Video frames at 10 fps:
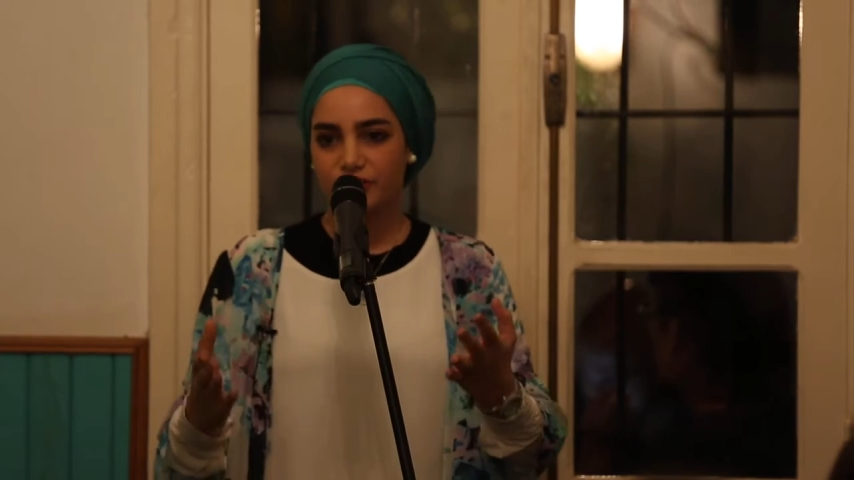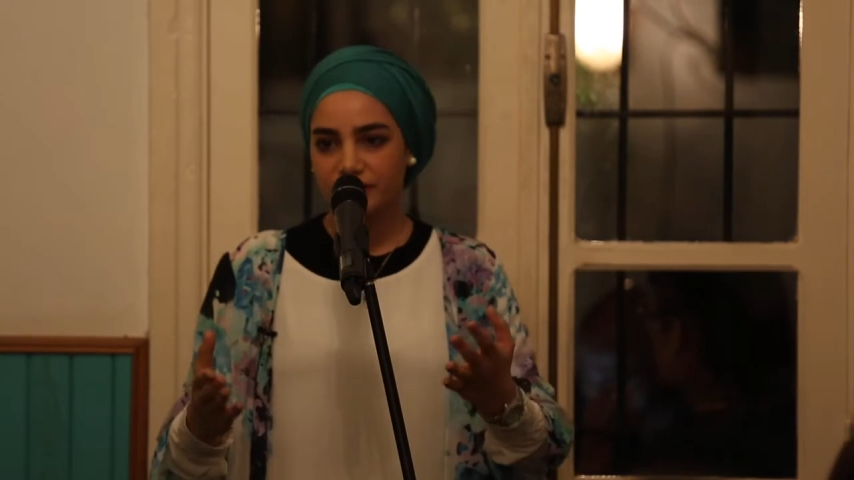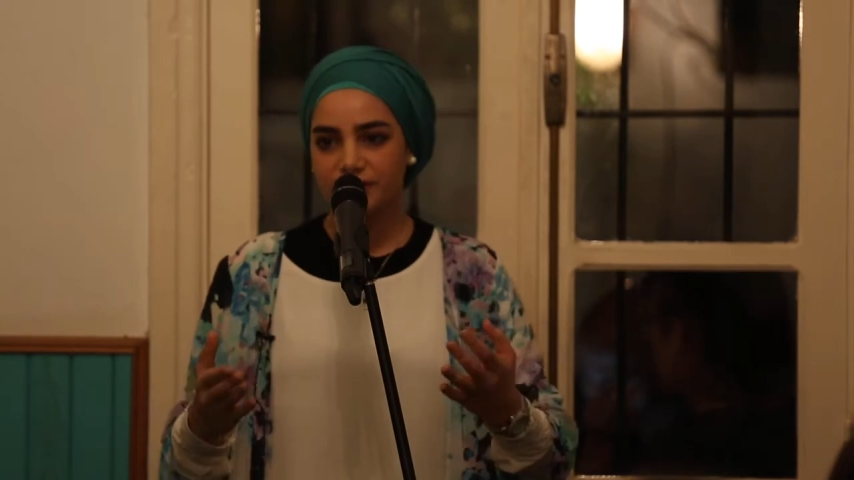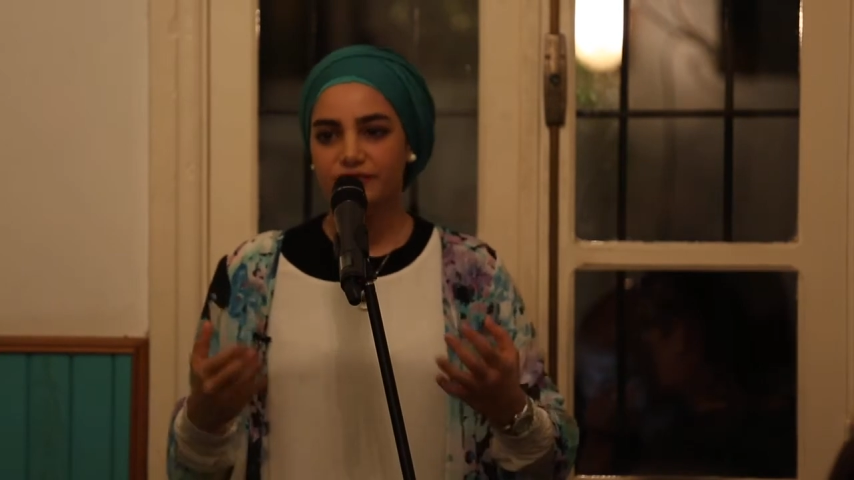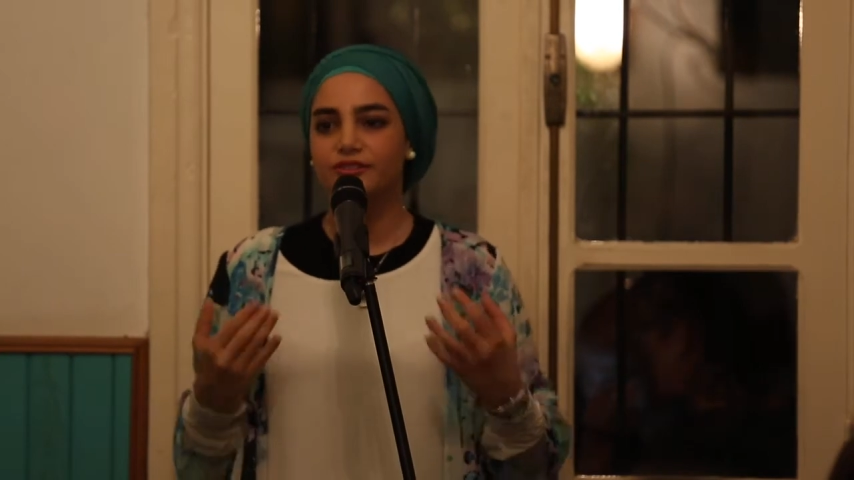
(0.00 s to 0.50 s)

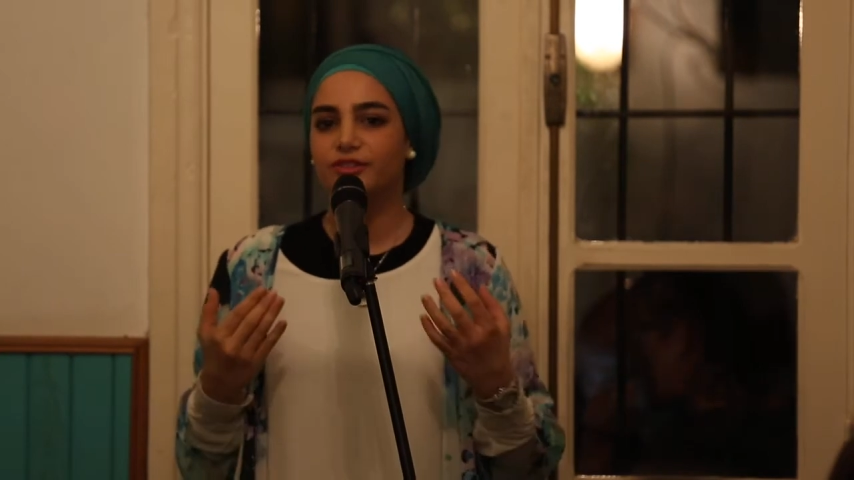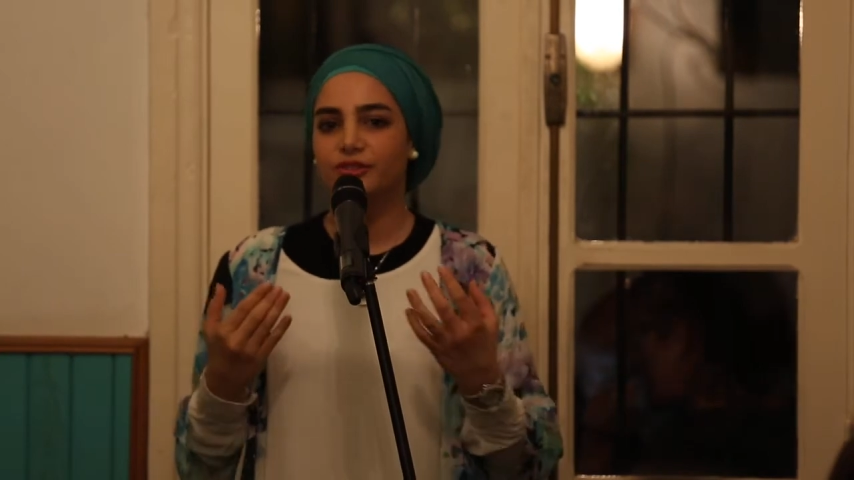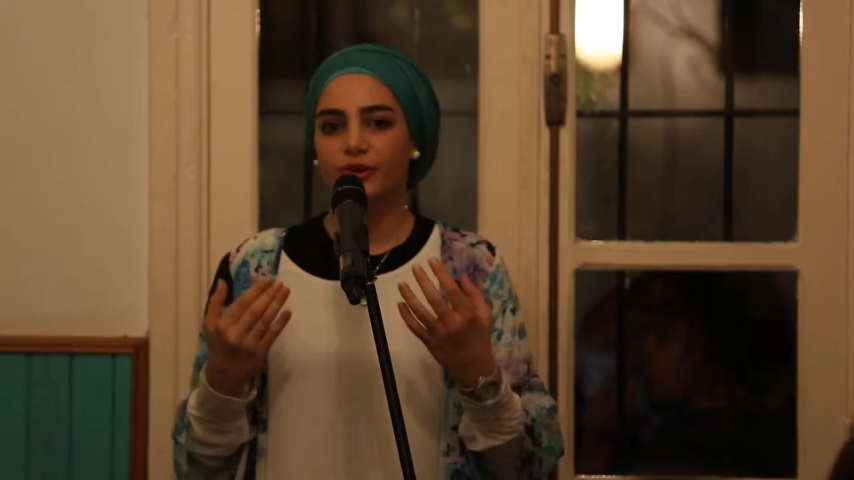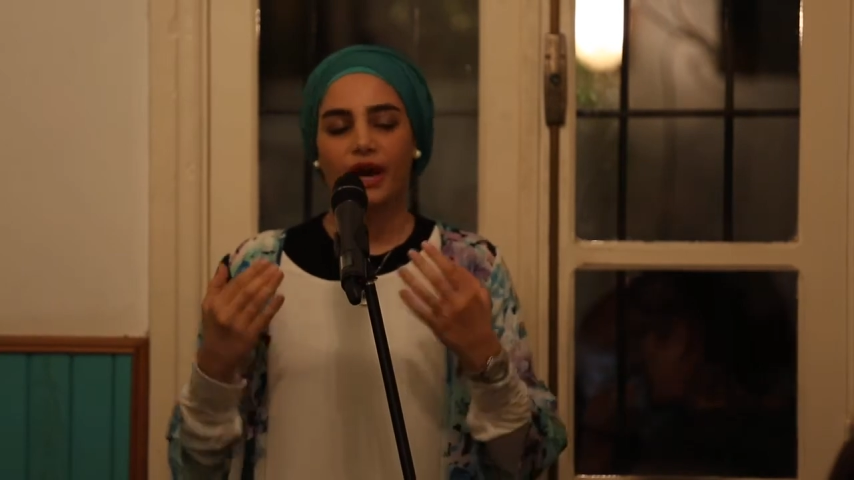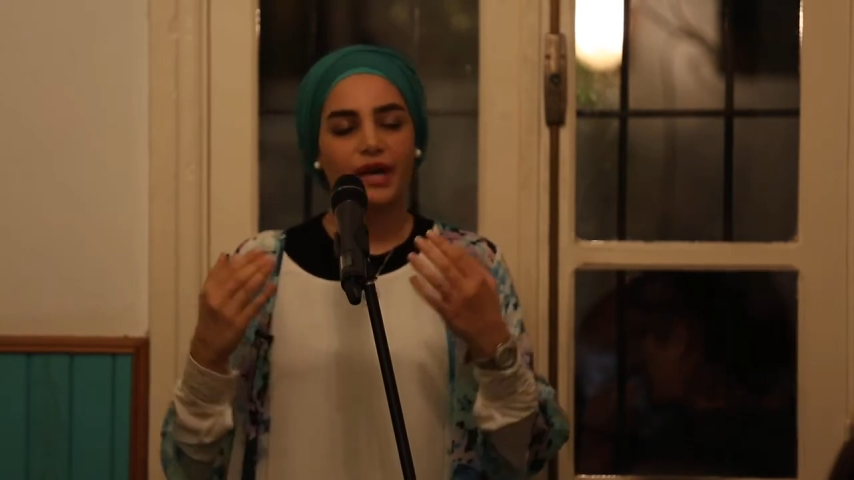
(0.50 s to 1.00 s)
just,
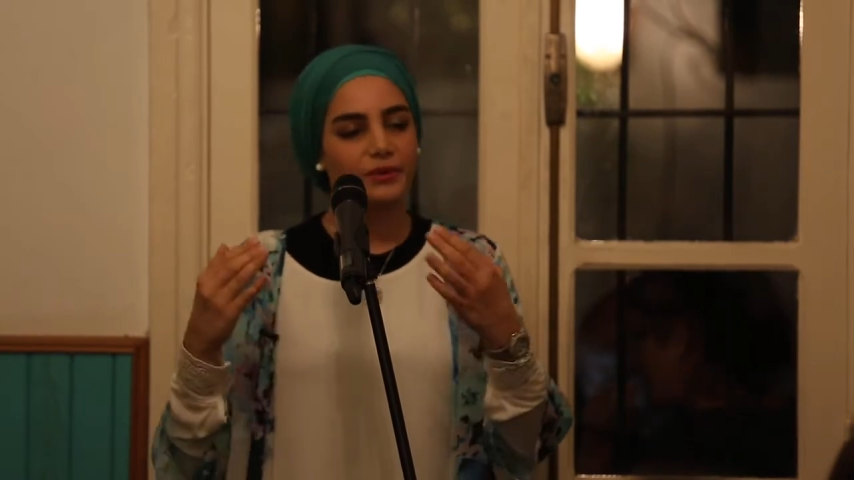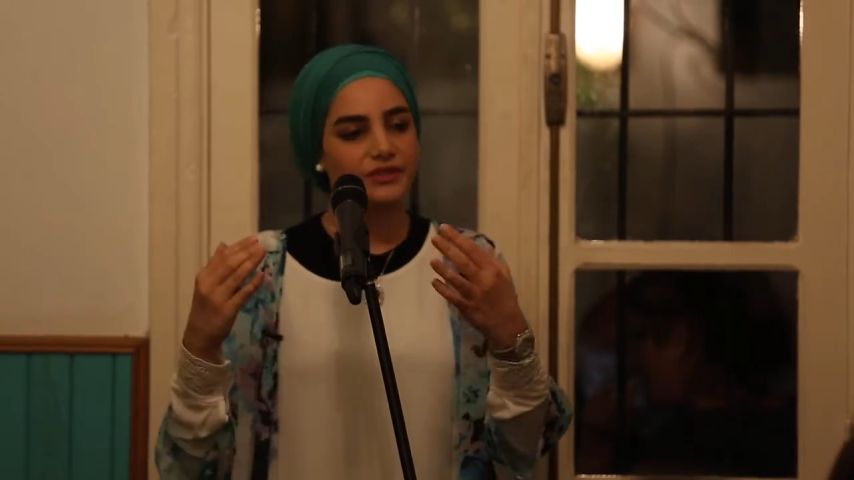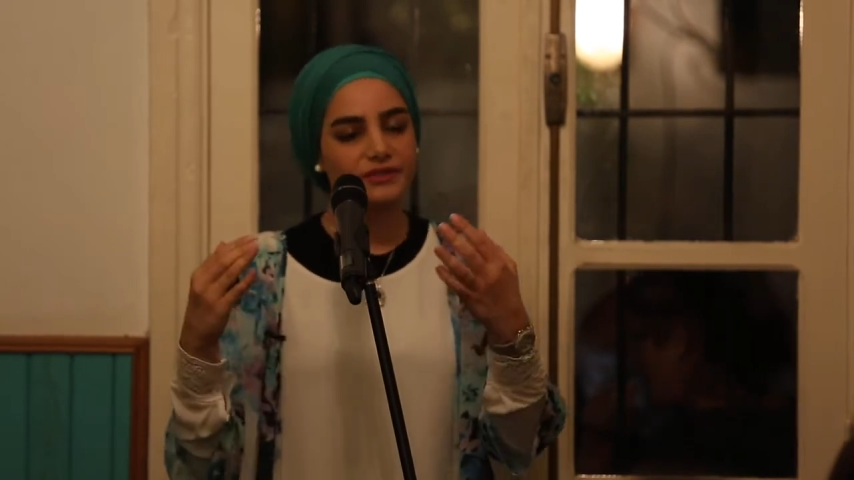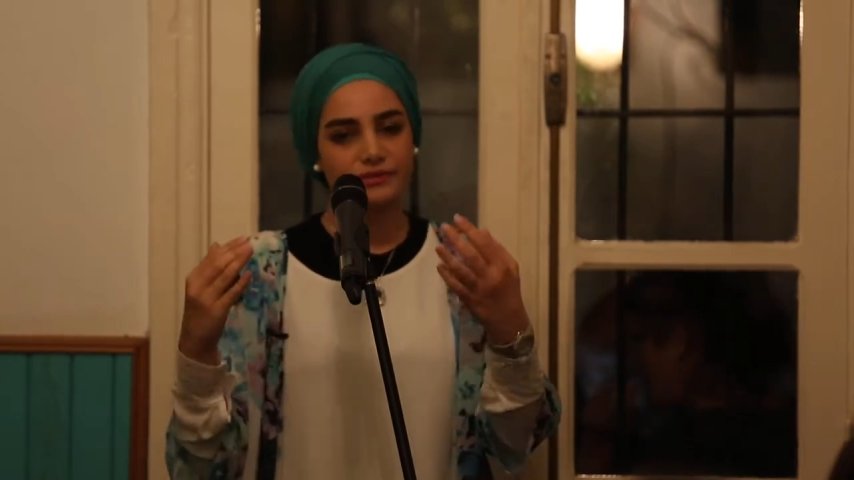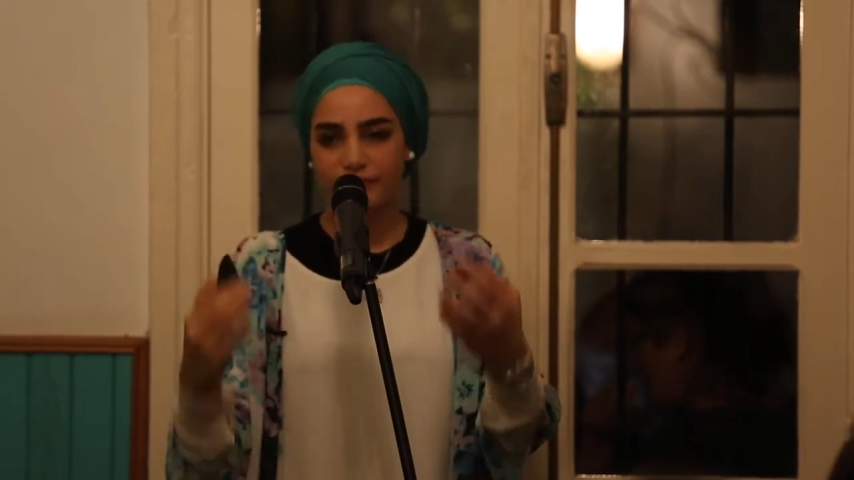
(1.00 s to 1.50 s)
I was